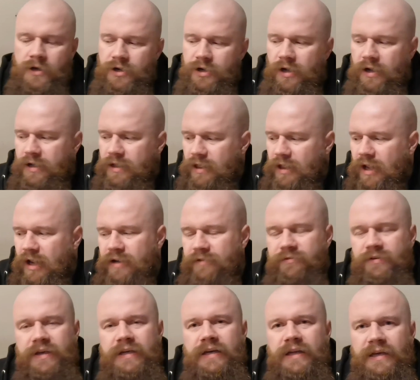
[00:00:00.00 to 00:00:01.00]
not a lot
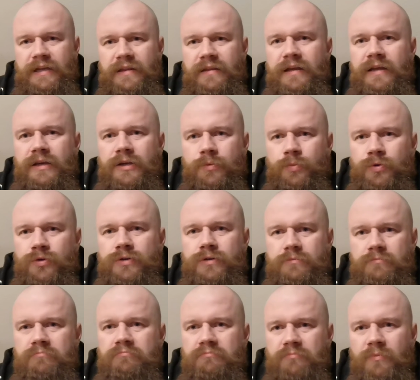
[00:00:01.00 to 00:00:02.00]
of it, and then you would
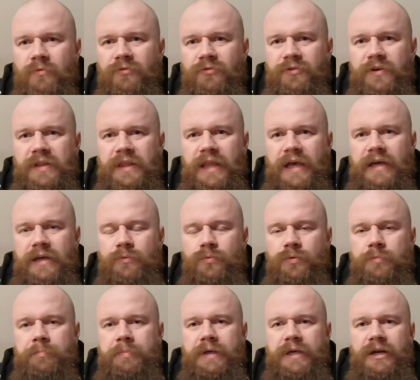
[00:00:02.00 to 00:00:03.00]
feel like it
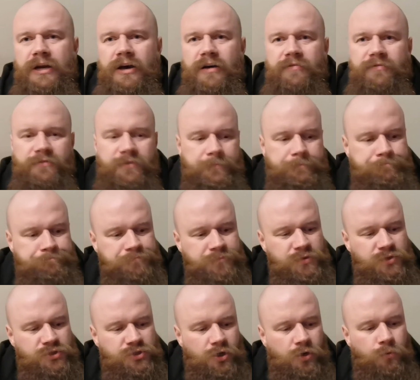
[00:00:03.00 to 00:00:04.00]
would be enough.
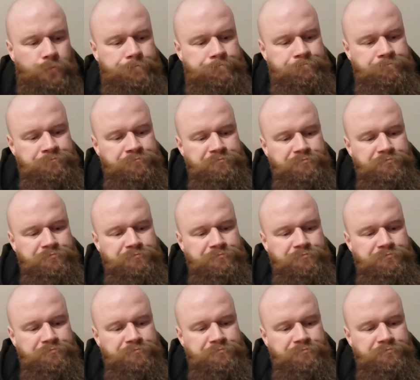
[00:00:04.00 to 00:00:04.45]
So